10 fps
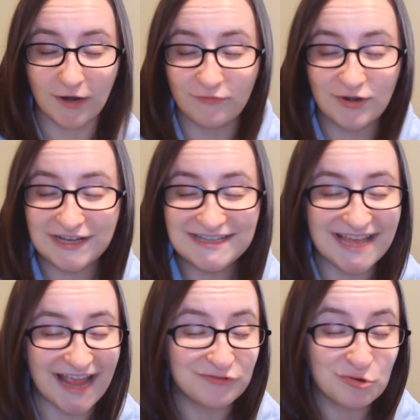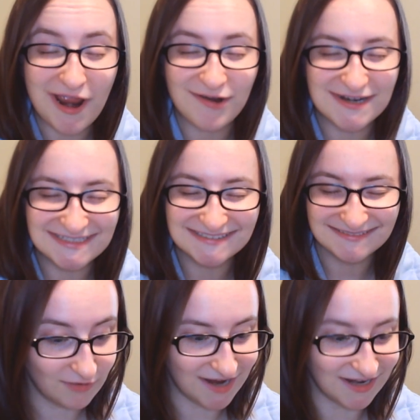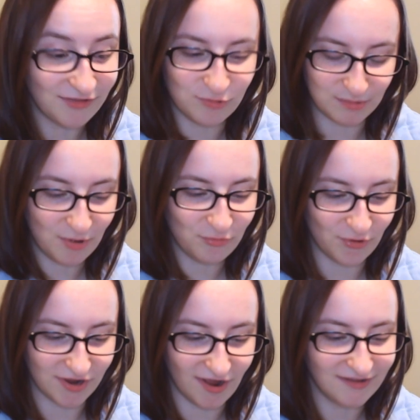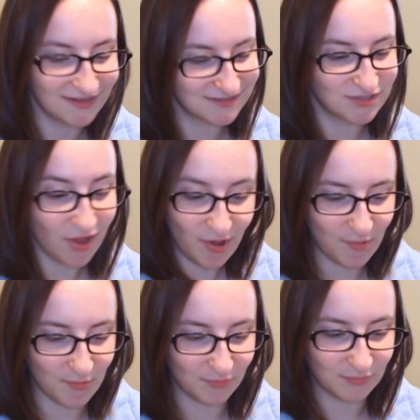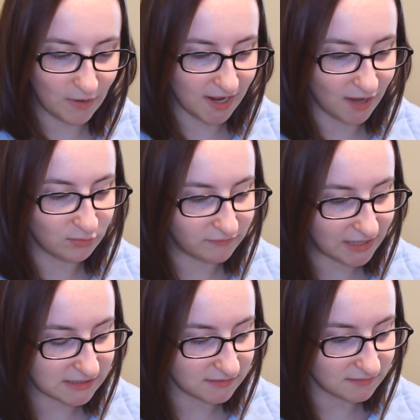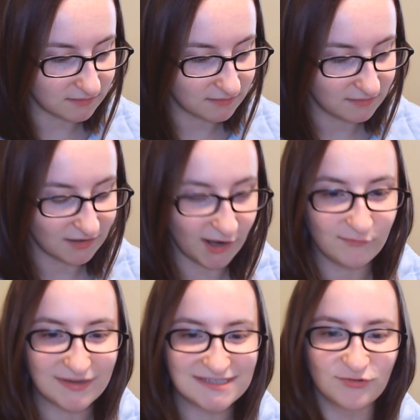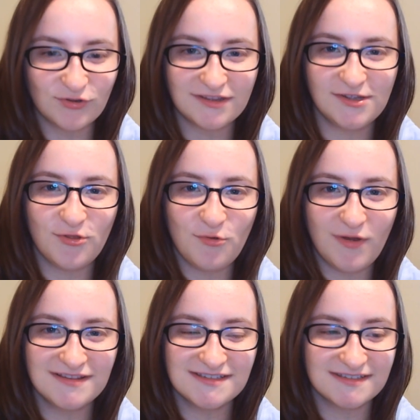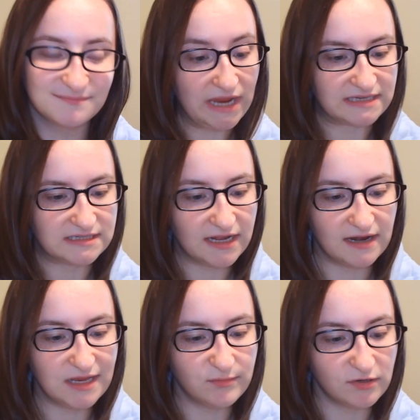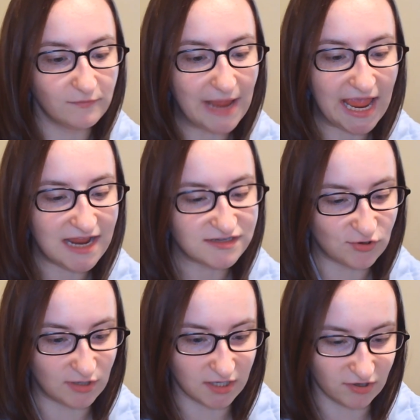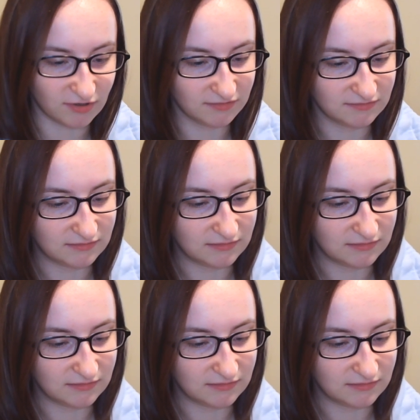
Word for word: Whatever it is, I have to wear it. All right, now that we both look hot, let's go. Wait, I don't even get to look at the other ones. Wait, I got an email from Hayes earlier.